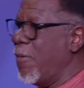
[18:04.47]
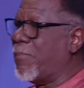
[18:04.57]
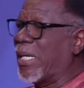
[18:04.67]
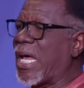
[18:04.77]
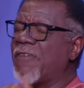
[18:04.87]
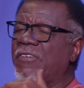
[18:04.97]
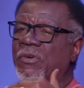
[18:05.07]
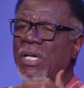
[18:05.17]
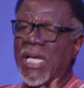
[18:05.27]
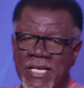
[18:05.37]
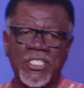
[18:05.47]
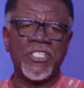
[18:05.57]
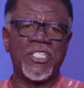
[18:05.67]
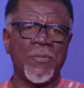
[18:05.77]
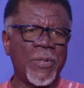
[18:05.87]
but have a
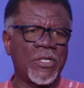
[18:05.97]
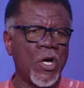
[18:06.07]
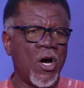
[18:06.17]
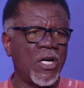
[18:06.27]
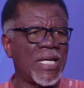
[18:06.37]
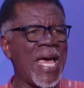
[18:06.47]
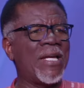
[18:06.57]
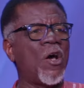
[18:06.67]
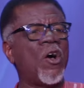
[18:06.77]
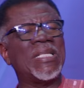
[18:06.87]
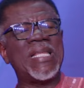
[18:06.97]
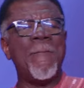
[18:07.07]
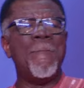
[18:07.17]
relationship with God. And on the